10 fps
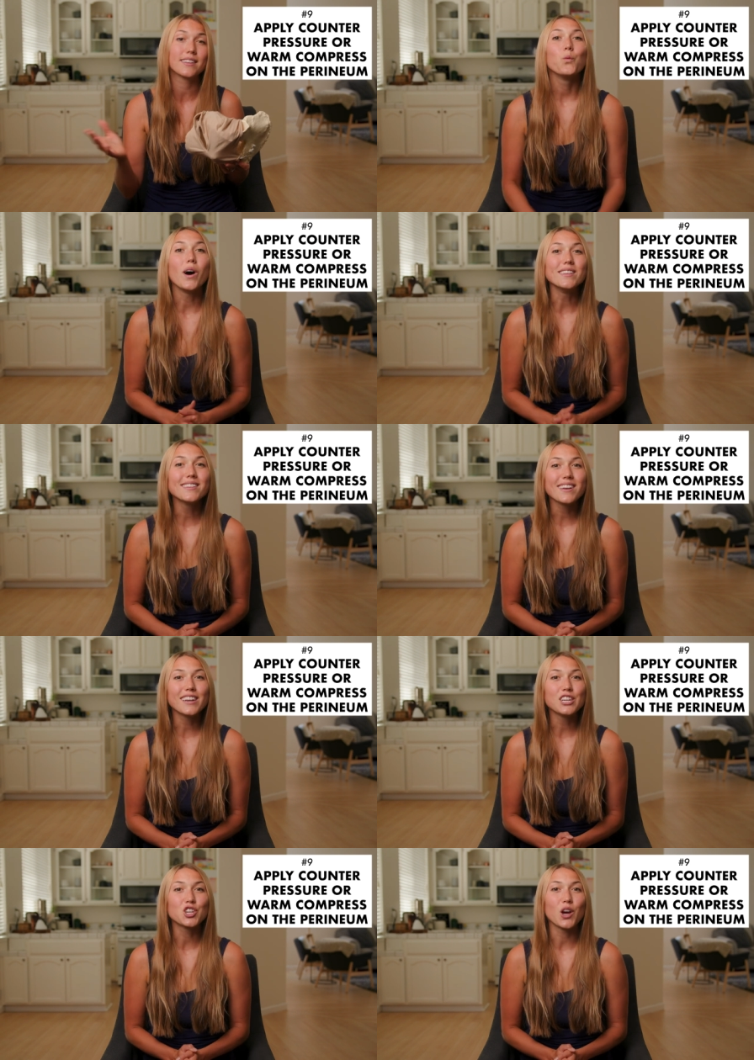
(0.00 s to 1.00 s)
One
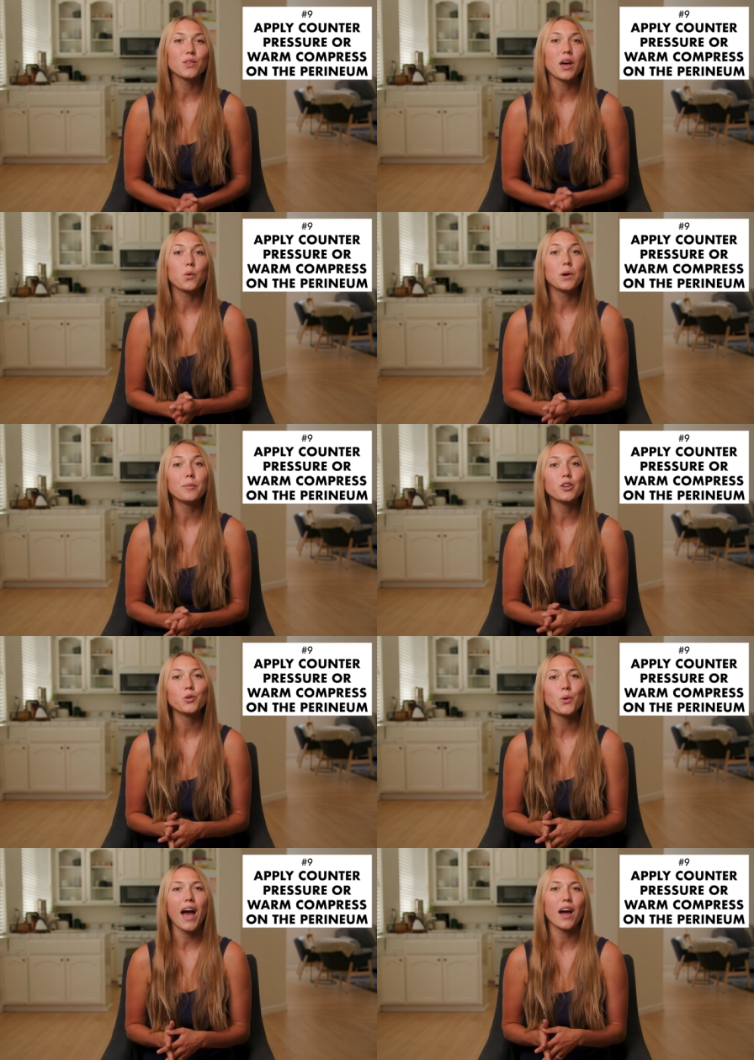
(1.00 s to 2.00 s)
study showed that women
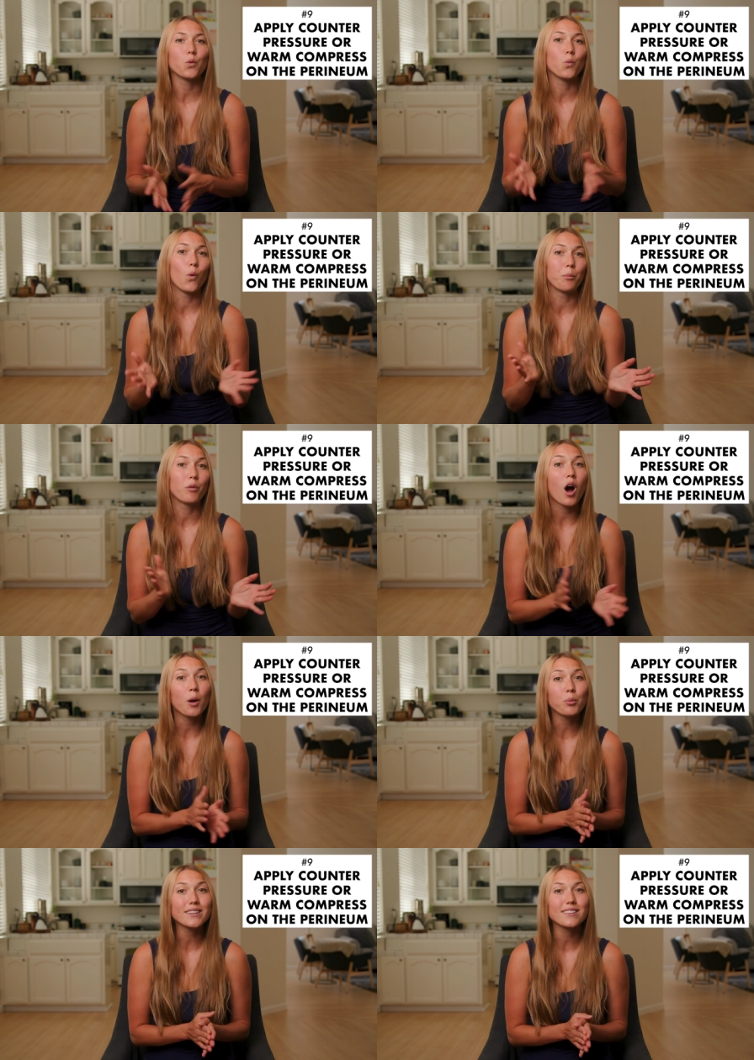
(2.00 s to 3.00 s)
who had warm
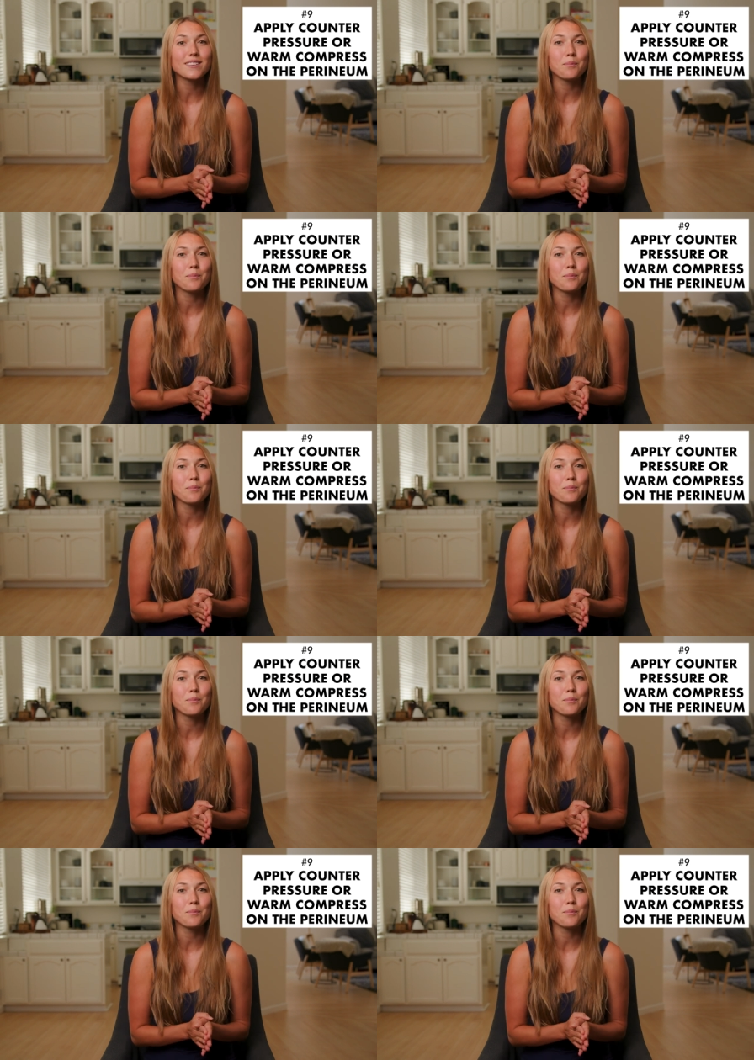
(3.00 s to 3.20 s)
compresses